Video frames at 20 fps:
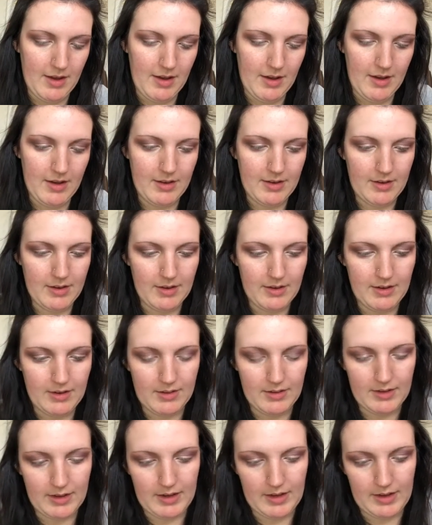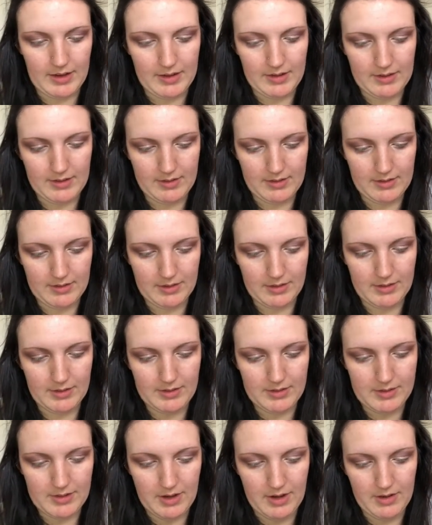Okay. Okay,
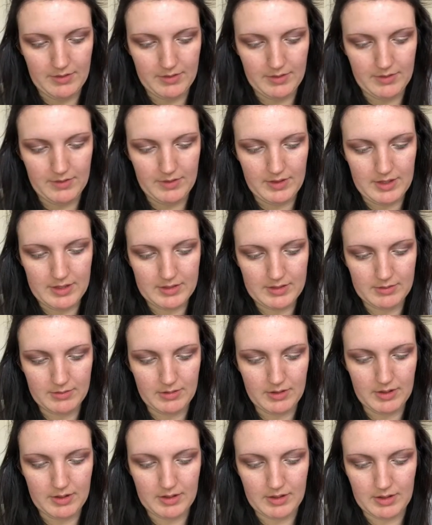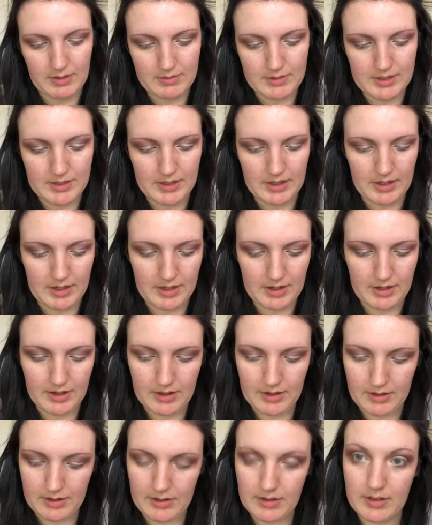glue's off of this one, and I'm just gonna cut